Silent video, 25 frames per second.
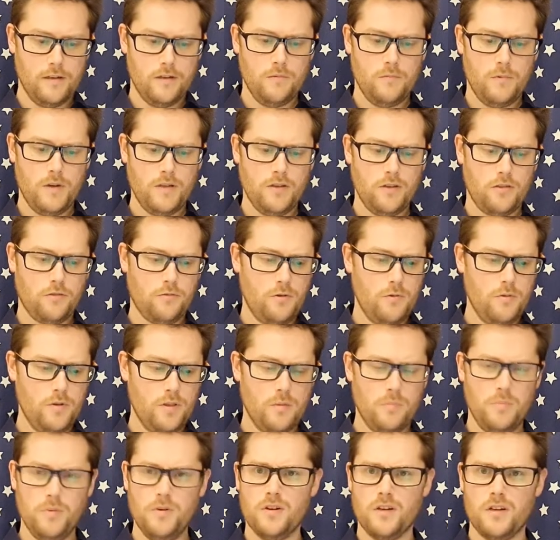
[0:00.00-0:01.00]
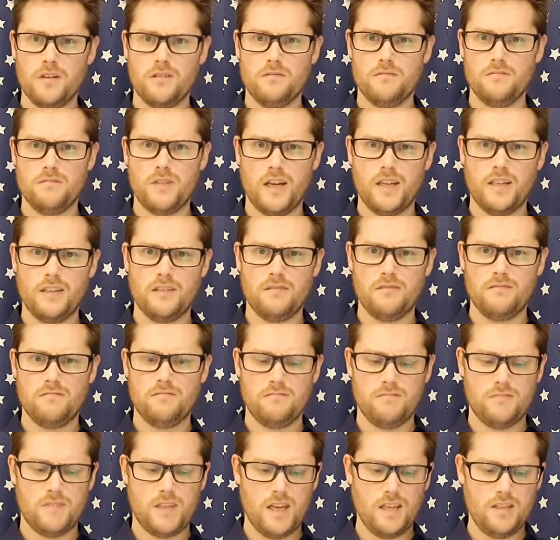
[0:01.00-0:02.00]
When you're through with the book, I
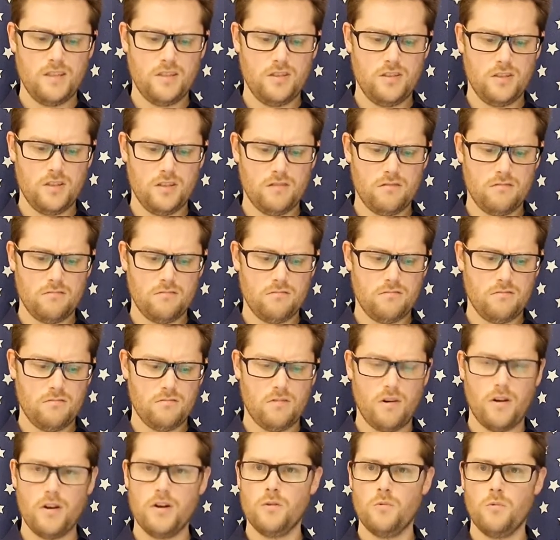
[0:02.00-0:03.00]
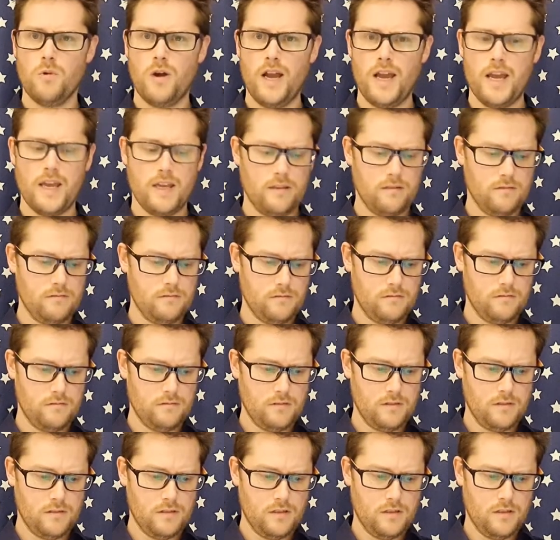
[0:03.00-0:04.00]
guess you just throw it away.
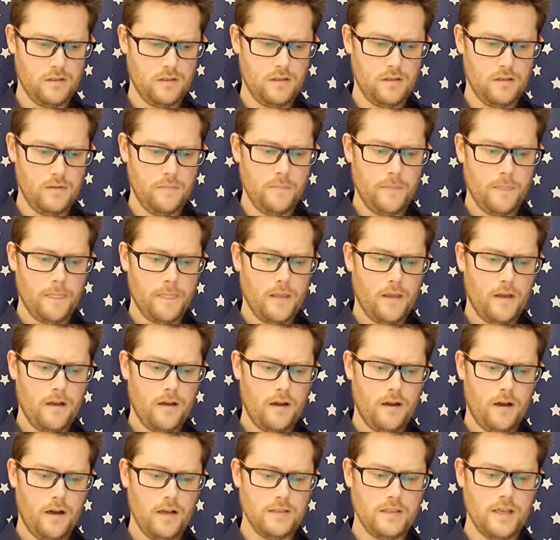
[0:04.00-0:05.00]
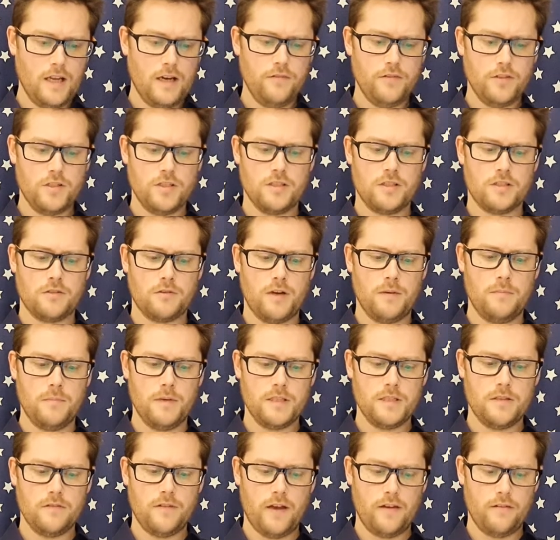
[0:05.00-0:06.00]
Our television screen
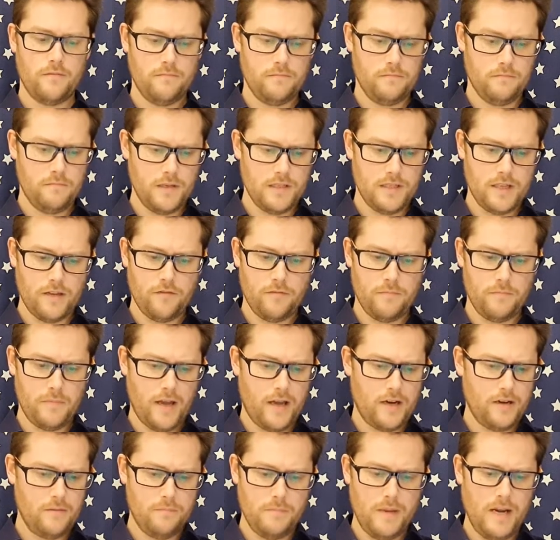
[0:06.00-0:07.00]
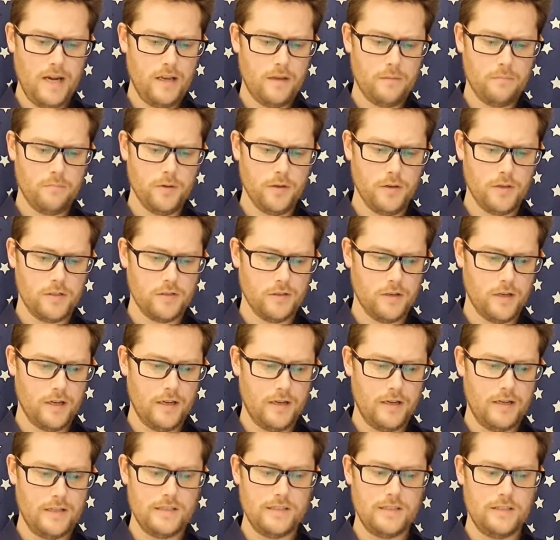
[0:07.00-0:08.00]
must have had a million books on it,
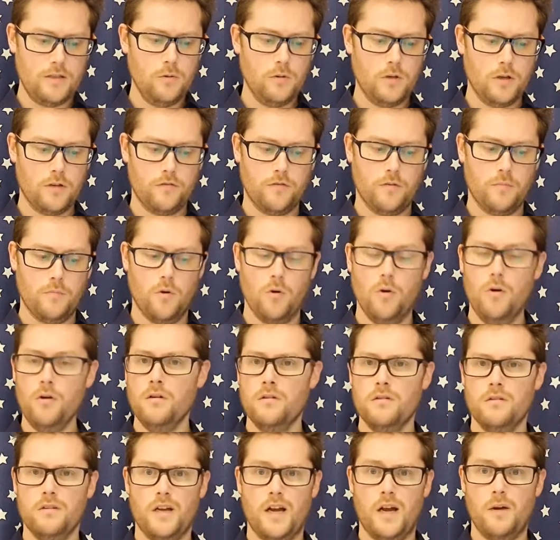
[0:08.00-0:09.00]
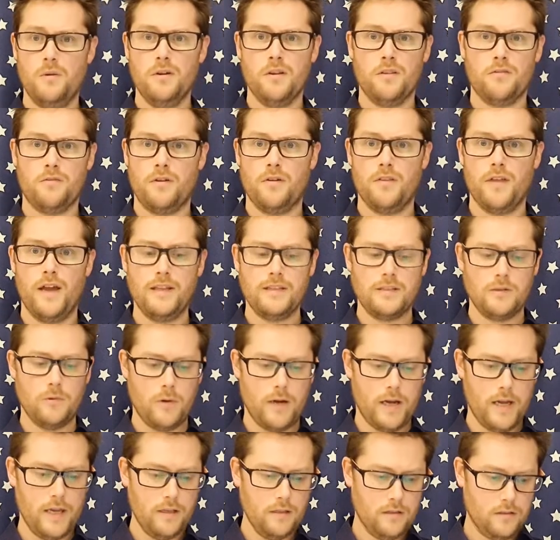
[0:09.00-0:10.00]
and it's still good for more. I wouldn't throw that
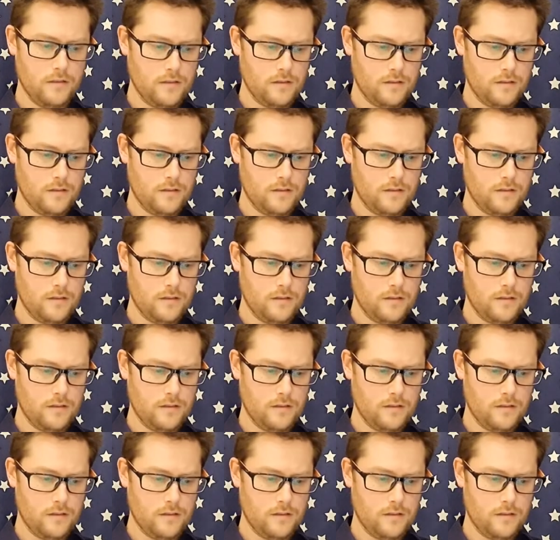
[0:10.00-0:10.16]
away."